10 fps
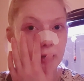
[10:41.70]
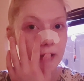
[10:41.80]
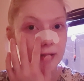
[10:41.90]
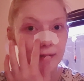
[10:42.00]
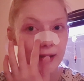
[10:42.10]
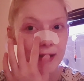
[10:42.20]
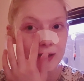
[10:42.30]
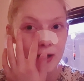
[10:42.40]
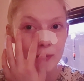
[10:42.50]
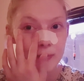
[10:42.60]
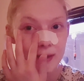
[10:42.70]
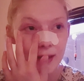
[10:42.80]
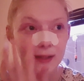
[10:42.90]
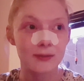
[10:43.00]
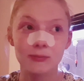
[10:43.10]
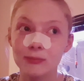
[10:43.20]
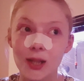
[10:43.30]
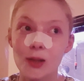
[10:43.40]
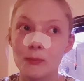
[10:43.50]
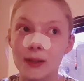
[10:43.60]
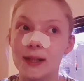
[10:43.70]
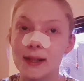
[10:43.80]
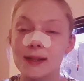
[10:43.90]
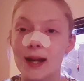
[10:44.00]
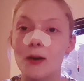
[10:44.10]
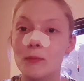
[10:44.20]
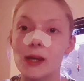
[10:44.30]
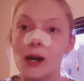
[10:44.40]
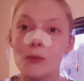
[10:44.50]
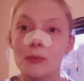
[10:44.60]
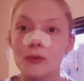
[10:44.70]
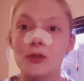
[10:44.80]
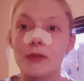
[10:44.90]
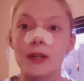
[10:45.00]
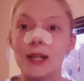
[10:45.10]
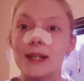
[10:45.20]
knows of any jobs then please help me out because I really